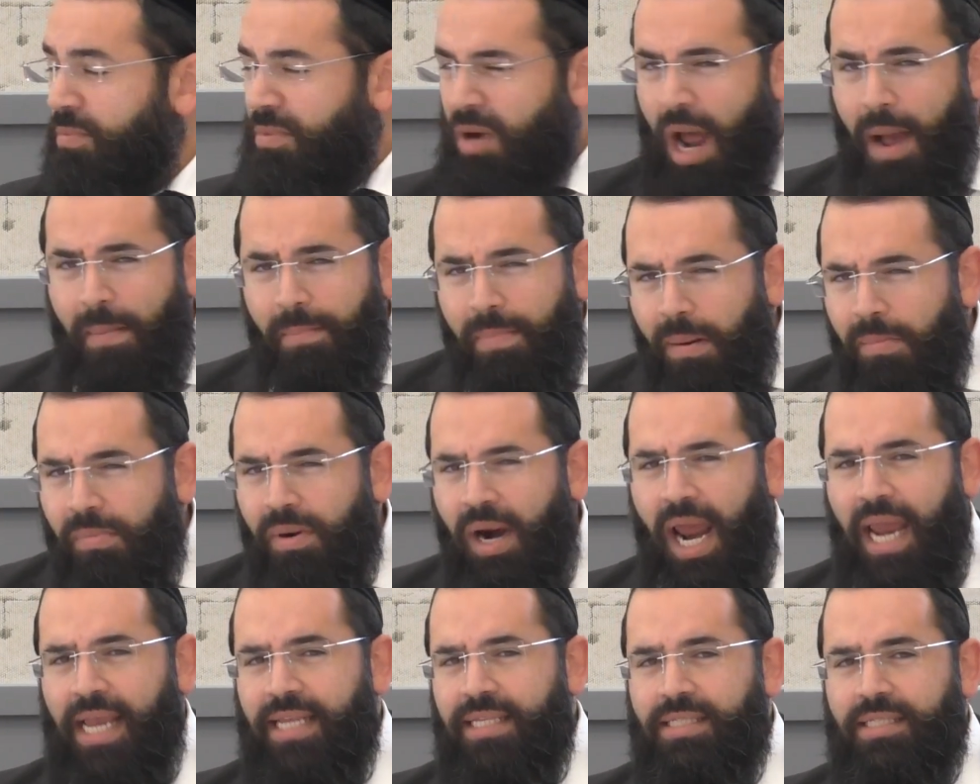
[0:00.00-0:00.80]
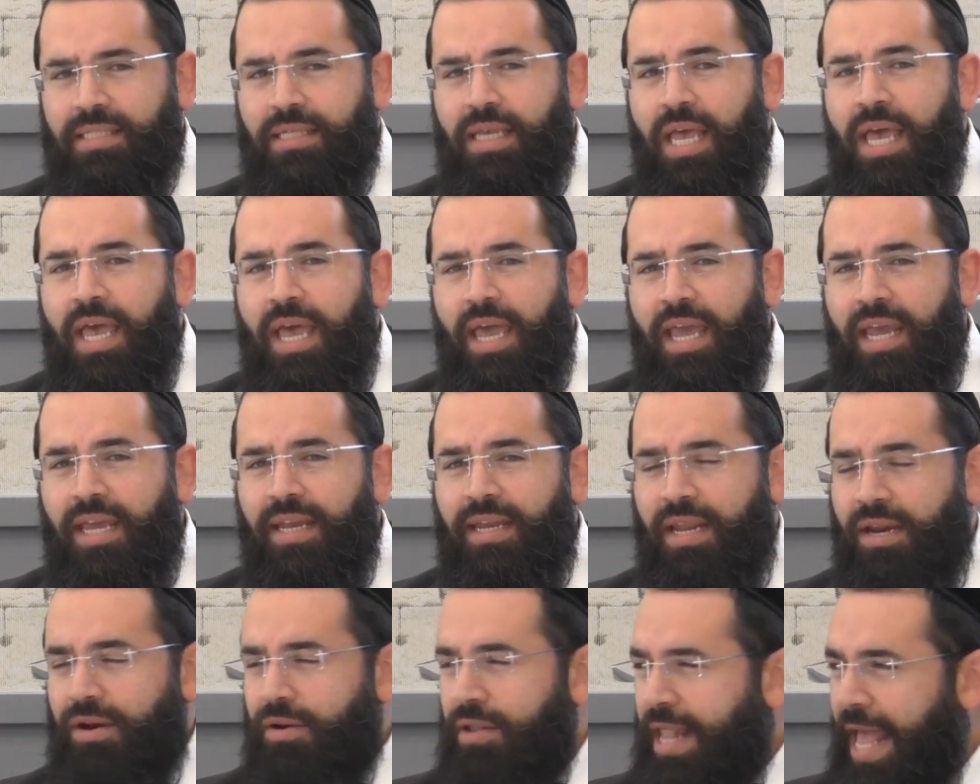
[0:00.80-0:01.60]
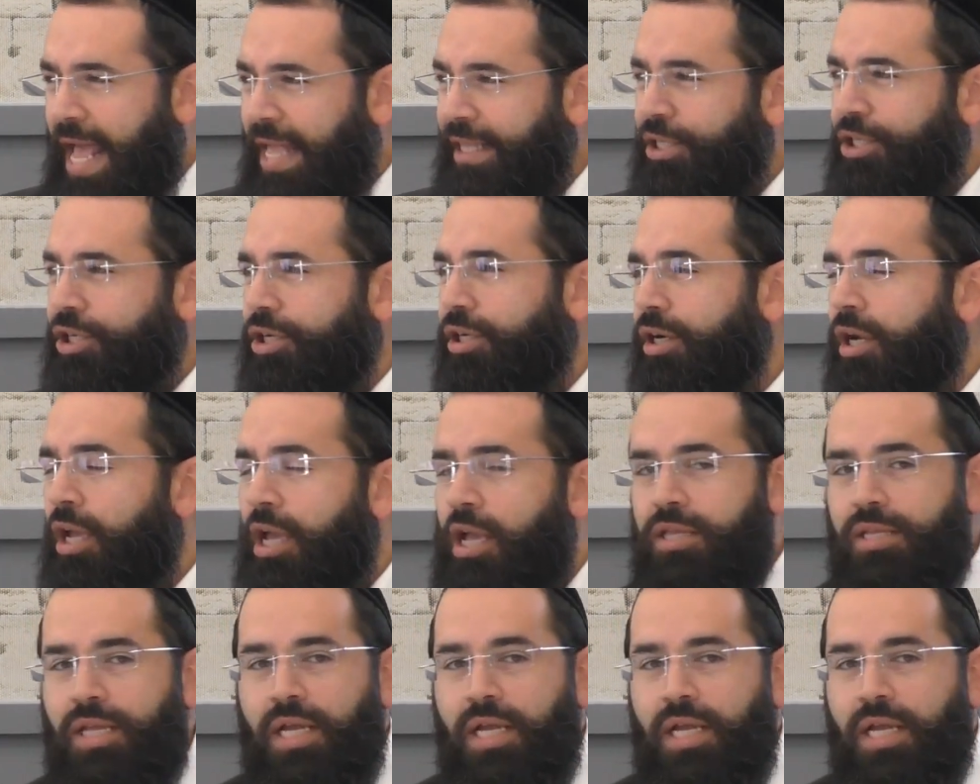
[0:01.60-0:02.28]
Rambam writes in a letter